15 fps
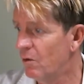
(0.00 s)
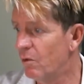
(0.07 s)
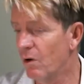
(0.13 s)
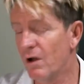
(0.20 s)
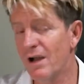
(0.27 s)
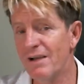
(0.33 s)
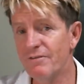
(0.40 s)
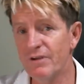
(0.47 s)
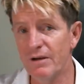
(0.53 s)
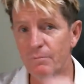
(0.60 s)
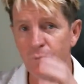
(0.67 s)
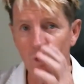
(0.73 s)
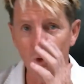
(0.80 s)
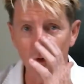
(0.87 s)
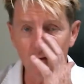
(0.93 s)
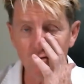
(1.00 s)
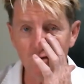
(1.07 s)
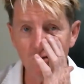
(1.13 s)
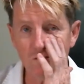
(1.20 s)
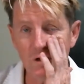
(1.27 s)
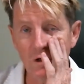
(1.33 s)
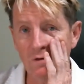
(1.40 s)
Well, I have done
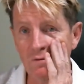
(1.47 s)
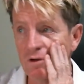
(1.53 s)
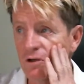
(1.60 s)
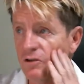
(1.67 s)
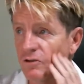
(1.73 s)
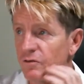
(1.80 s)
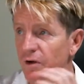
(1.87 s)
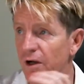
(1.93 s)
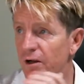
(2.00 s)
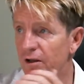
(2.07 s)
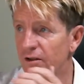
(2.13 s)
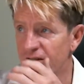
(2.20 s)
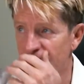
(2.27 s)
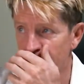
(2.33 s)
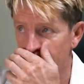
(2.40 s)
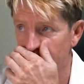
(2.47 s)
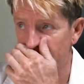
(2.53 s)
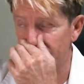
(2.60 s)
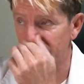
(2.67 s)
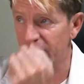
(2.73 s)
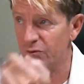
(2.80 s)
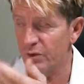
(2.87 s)
portraits and I've used photos as
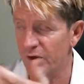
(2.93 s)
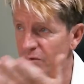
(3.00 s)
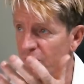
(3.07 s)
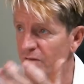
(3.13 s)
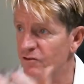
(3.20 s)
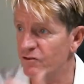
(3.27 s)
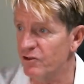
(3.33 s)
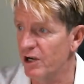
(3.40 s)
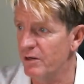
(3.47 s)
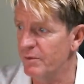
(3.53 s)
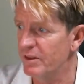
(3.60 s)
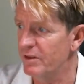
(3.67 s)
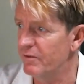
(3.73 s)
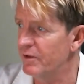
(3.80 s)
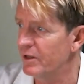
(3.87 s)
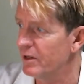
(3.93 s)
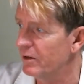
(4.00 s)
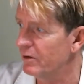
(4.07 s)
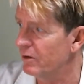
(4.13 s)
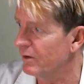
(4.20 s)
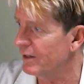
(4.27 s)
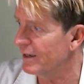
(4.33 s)
reference. Whether I've shown them in the
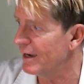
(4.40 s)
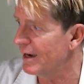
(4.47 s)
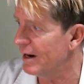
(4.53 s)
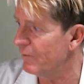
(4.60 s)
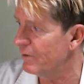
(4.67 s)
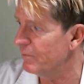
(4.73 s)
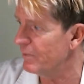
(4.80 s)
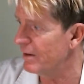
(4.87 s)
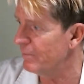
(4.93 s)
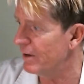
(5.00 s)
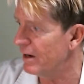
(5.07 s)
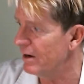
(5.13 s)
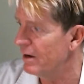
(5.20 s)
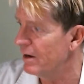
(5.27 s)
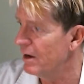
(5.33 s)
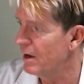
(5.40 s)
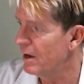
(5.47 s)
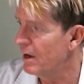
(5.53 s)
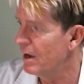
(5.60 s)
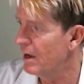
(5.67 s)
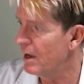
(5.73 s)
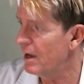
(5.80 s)
video or not, I can't remember.
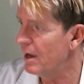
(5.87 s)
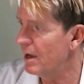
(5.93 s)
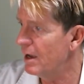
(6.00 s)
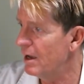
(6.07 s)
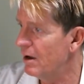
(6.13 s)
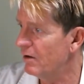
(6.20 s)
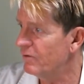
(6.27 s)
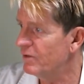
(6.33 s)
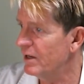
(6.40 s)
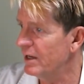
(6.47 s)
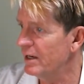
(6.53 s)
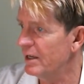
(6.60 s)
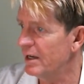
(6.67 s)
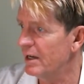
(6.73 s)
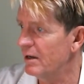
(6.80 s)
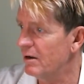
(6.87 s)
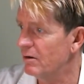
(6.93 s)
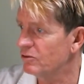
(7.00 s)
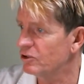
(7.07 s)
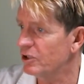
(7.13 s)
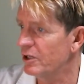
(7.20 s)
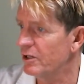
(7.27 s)
I've done,
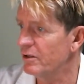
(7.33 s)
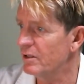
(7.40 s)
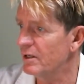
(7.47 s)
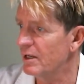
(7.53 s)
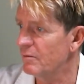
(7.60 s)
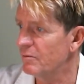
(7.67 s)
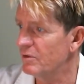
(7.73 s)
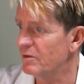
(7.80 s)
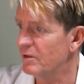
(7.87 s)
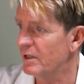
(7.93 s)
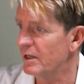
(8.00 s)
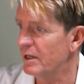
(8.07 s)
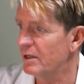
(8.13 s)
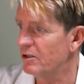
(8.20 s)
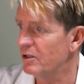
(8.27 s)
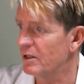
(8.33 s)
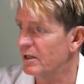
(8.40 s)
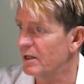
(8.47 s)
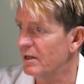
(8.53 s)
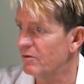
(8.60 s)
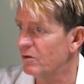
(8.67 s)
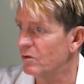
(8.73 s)
I'll show you the numbers there and you
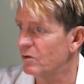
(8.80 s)
can have